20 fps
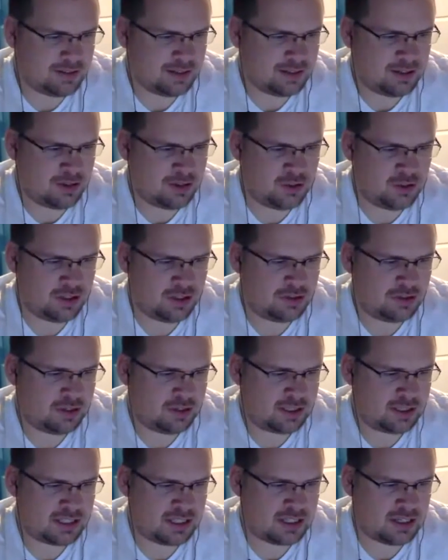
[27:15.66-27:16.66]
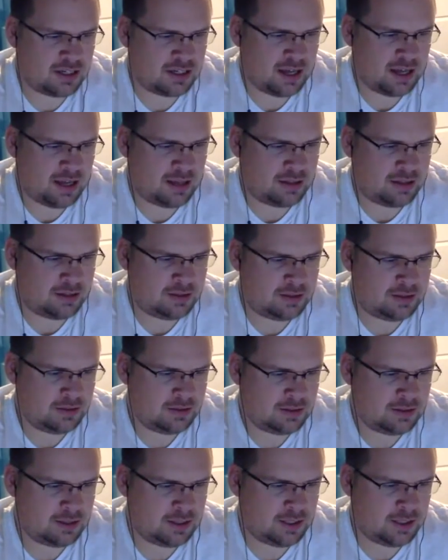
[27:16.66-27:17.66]
you guys hit on Allen.
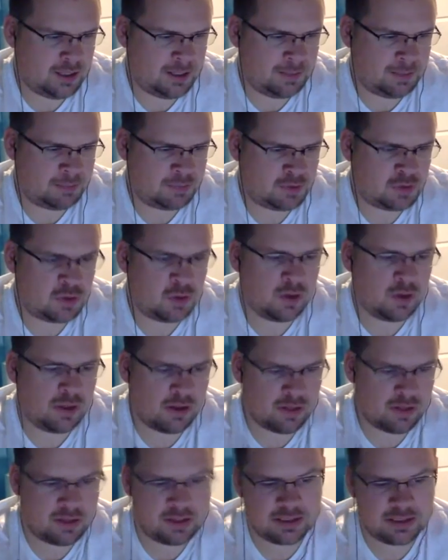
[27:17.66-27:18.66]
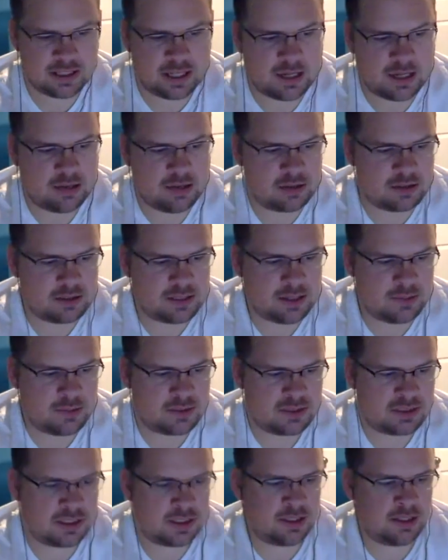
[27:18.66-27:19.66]
2 other things that I looked at
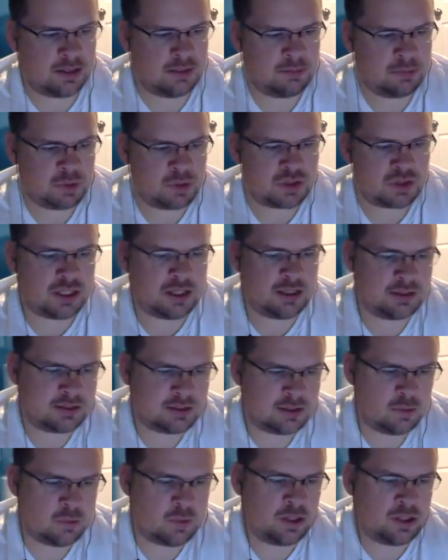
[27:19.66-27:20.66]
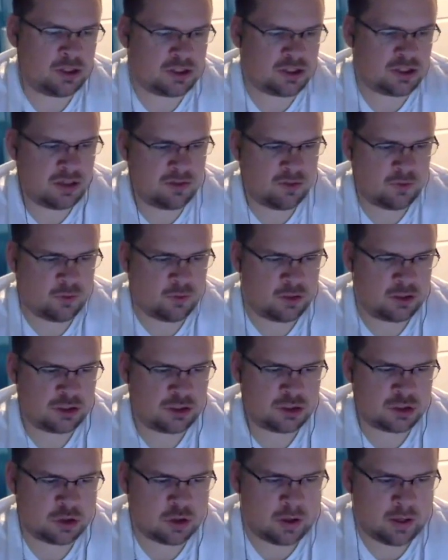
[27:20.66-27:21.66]
was Bruce Ellington, wide receiver for
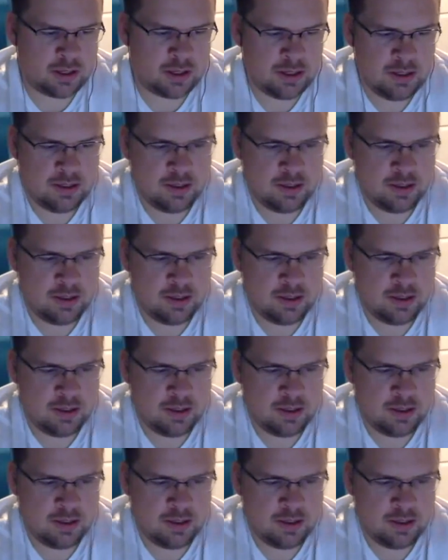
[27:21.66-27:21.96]
Detroit.